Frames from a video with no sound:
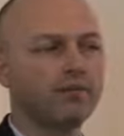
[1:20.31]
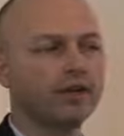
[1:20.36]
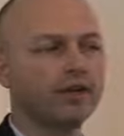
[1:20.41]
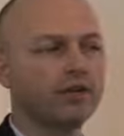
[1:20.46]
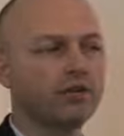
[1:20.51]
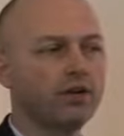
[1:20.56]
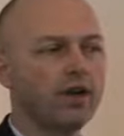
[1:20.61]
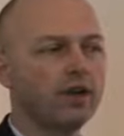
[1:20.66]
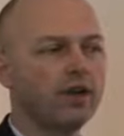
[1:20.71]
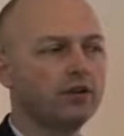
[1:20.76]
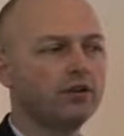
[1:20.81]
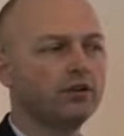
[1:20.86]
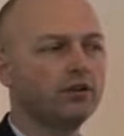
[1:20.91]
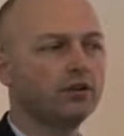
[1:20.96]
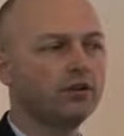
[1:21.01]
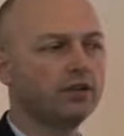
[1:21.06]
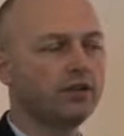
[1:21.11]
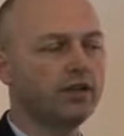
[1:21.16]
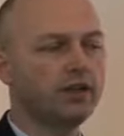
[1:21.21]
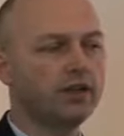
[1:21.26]
By creating a
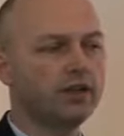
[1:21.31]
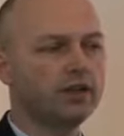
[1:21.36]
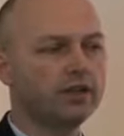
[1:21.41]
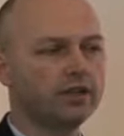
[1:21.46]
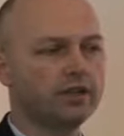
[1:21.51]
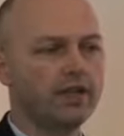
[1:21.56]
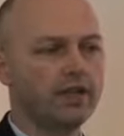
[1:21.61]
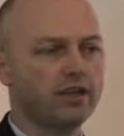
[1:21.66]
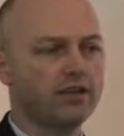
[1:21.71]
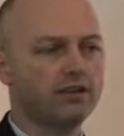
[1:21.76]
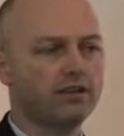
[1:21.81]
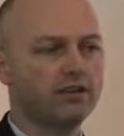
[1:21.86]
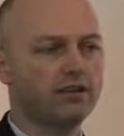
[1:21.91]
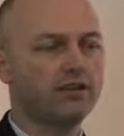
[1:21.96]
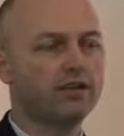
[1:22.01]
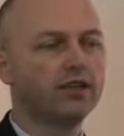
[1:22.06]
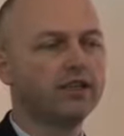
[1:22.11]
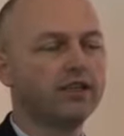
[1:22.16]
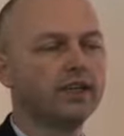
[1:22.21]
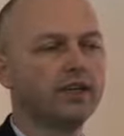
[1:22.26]
learning
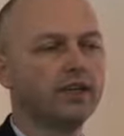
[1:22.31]
architecture,